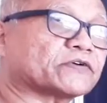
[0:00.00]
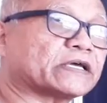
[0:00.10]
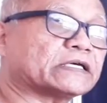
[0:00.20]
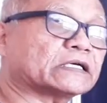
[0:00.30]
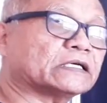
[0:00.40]

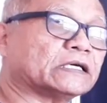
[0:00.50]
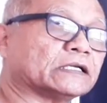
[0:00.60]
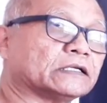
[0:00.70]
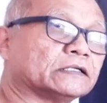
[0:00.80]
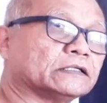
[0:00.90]

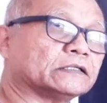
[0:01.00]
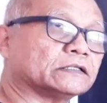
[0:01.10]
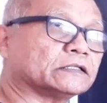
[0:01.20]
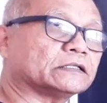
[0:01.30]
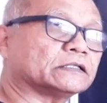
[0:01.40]
triangle,
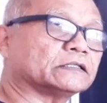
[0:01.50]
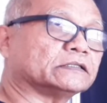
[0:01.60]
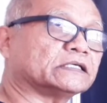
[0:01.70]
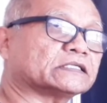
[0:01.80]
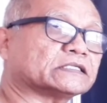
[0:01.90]

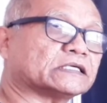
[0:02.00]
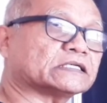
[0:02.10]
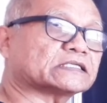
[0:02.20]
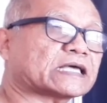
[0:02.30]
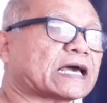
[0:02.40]
this
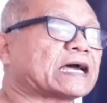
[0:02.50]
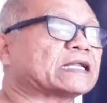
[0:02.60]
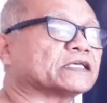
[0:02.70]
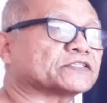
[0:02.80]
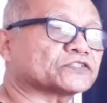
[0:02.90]
is
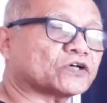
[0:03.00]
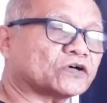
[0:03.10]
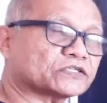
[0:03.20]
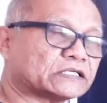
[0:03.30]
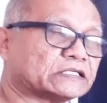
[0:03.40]
an
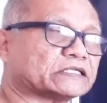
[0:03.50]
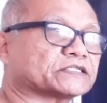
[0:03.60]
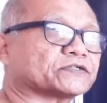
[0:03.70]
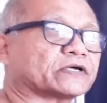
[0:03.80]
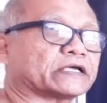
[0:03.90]

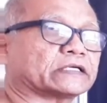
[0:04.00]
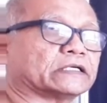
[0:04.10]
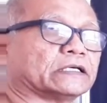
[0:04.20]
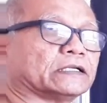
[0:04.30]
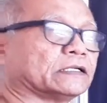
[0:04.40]
isosceles
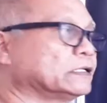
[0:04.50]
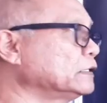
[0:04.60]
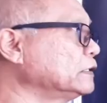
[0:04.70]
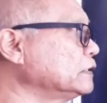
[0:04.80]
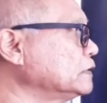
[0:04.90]
triangle.
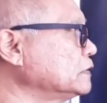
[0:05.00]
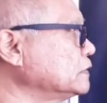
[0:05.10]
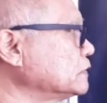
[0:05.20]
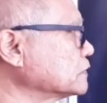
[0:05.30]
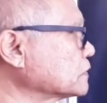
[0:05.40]

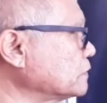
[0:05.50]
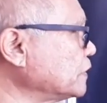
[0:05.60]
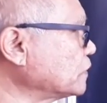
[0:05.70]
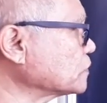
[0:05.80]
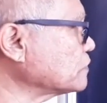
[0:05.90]
So
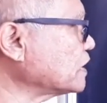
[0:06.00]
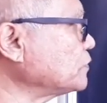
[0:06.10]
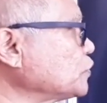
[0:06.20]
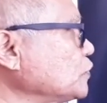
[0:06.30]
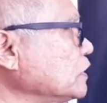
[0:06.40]
because we have 2